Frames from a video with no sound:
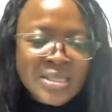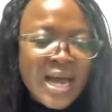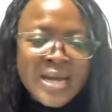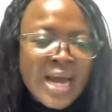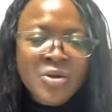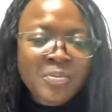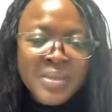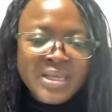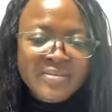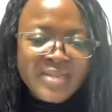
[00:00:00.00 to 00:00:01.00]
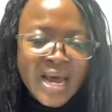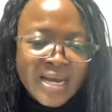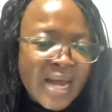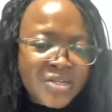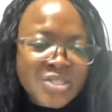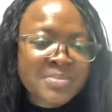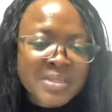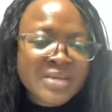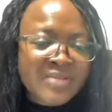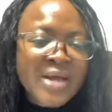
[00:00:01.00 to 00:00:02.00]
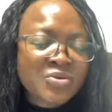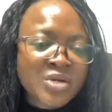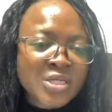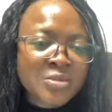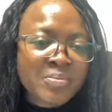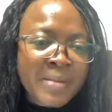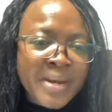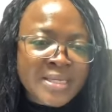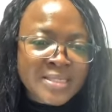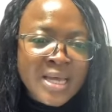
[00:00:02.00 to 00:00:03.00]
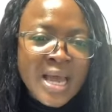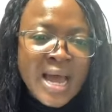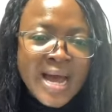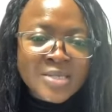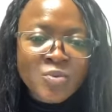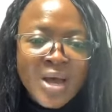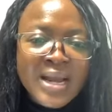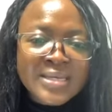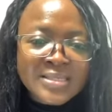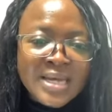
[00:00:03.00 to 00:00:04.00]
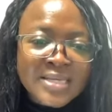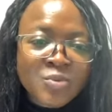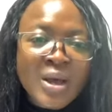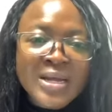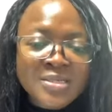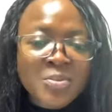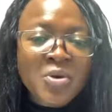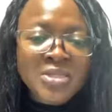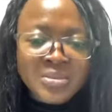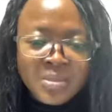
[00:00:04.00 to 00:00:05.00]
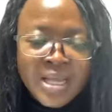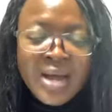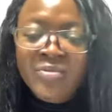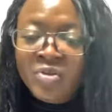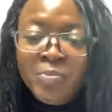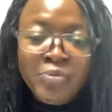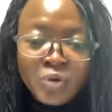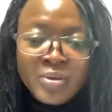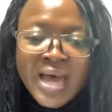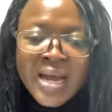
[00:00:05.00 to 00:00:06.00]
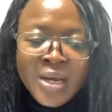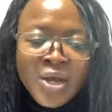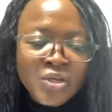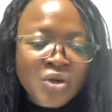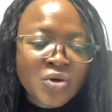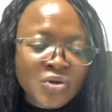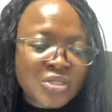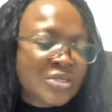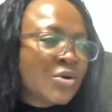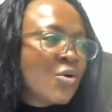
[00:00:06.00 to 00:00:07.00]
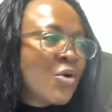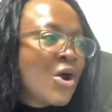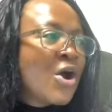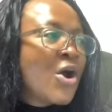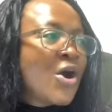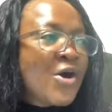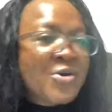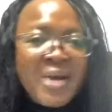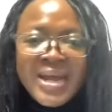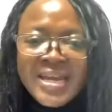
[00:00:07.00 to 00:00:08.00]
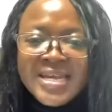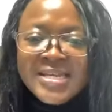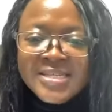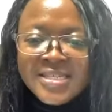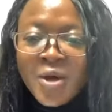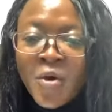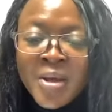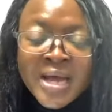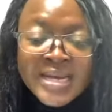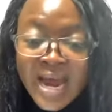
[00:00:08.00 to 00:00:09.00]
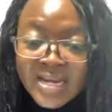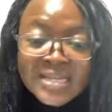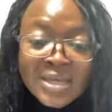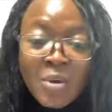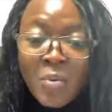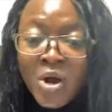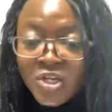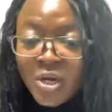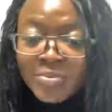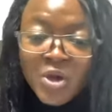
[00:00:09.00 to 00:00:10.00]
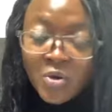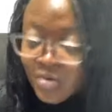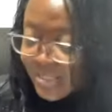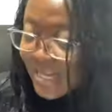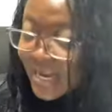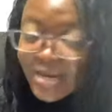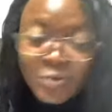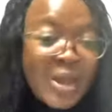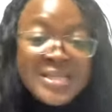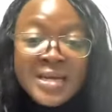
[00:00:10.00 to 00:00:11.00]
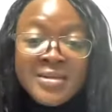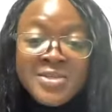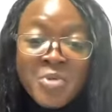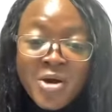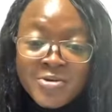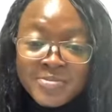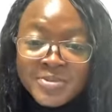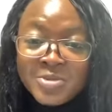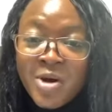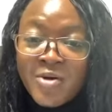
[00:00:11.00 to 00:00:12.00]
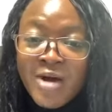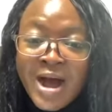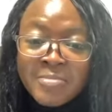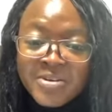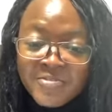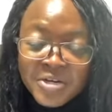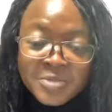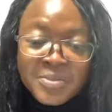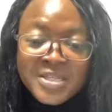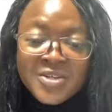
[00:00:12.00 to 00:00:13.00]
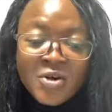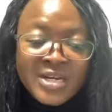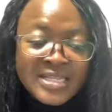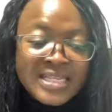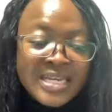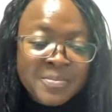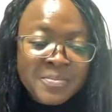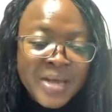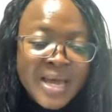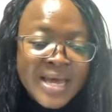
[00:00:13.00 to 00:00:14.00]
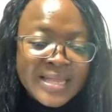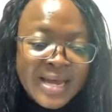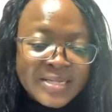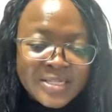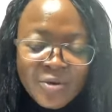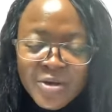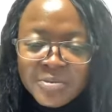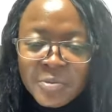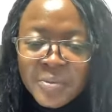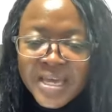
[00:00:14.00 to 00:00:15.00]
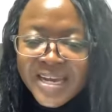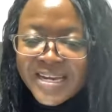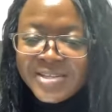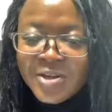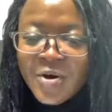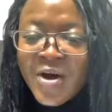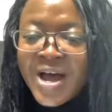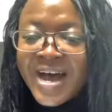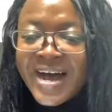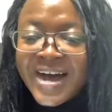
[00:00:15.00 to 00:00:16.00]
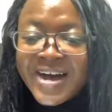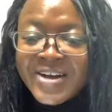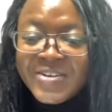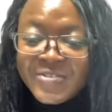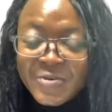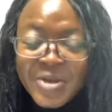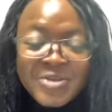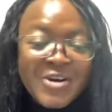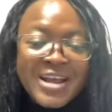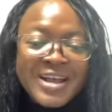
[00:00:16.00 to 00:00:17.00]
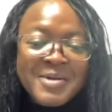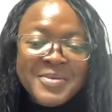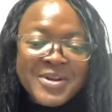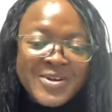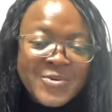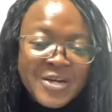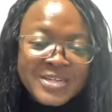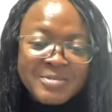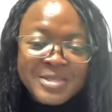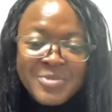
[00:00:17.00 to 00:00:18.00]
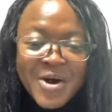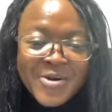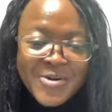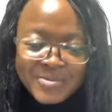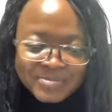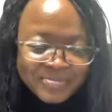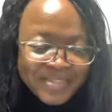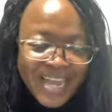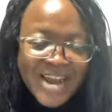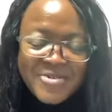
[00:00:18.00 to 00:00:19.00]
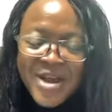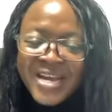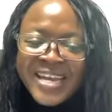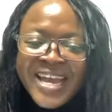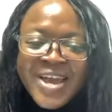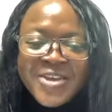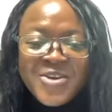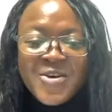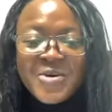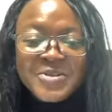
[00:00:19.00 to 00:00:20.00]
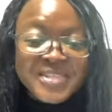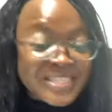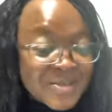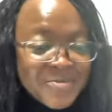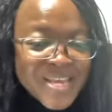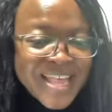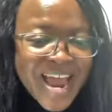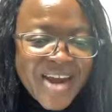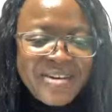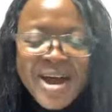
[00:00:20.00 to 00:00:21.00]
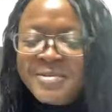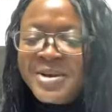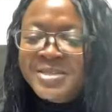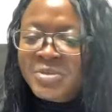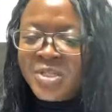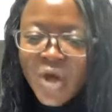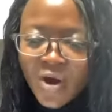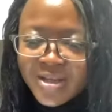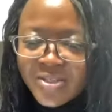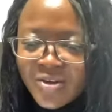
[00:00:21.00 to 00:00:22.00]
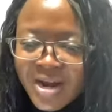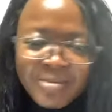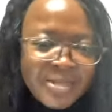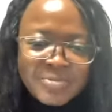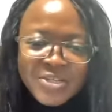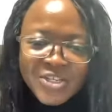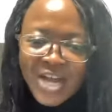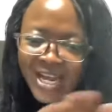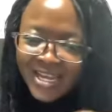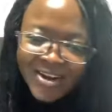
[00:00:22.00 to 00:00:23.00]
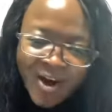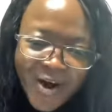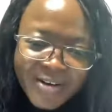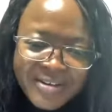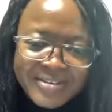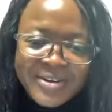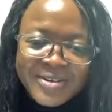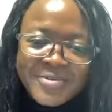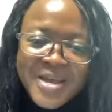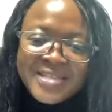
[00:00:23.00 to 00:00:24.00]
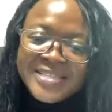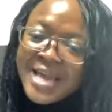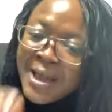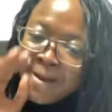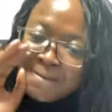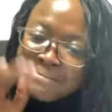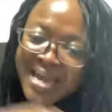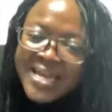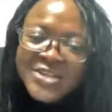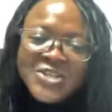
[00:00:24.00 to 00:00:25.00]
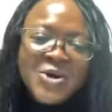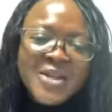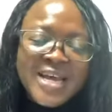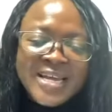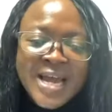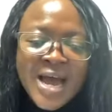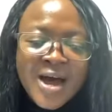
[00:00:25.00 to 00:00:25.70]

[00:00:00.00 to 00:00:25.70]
I don't believe that. I just believe that you need to prep as well as possible. If you do that, you're good to go. Alrighty, so that is our workshop. Y'all go sign. We are starting tomorrow. Tomorrow, I'm the first person on the team that is going to be beginning. So if you all are coming on the workshop tomorrow, get ready. You're going to see me there. I'm going to be talking to you. I'm going to be checking all your documents, making sure that